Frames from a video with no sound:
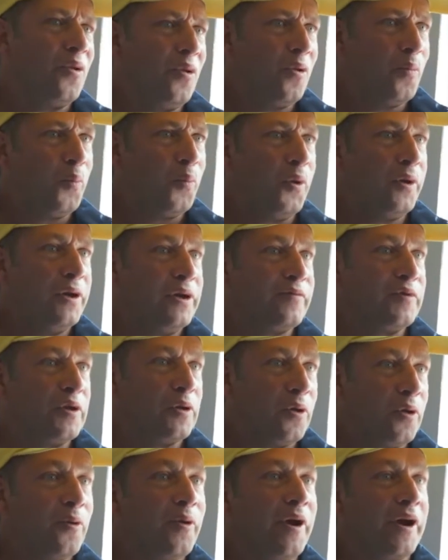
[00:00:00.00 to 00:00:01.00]
the whole point of
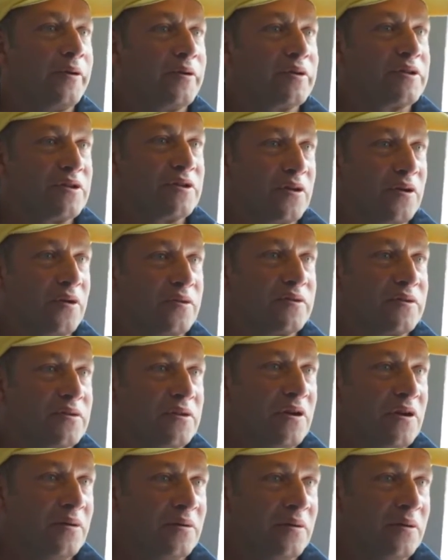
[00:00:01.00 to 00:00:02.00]
the lowrider is to go
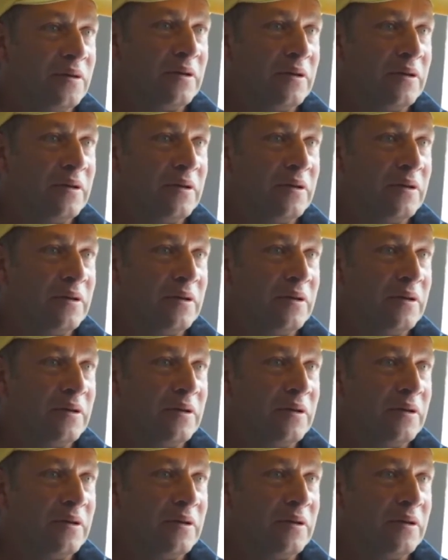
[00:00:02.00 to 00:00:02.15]
slow.